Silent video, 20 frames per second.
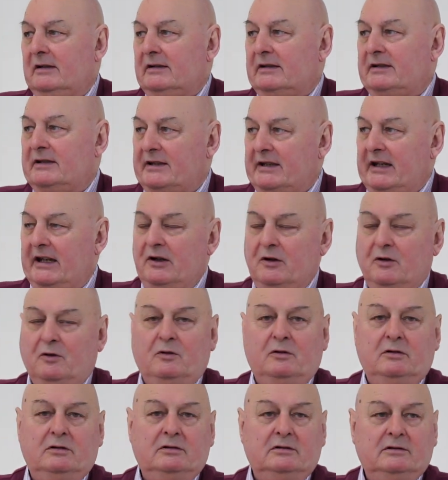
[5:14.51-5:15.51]

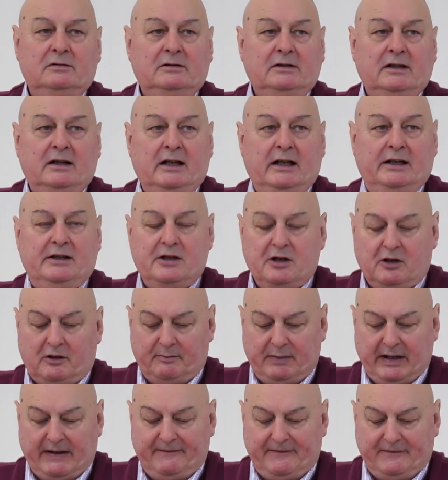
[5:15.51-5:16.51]
still had
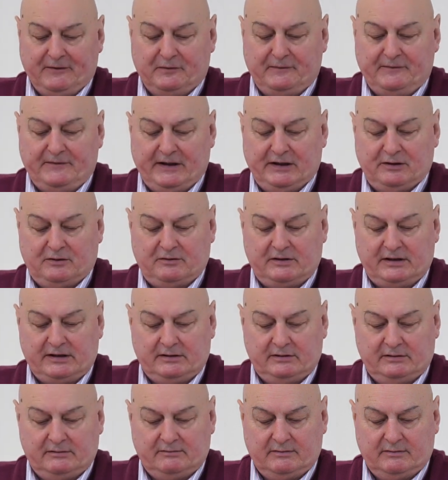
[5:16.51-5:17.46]
not been fulfilled.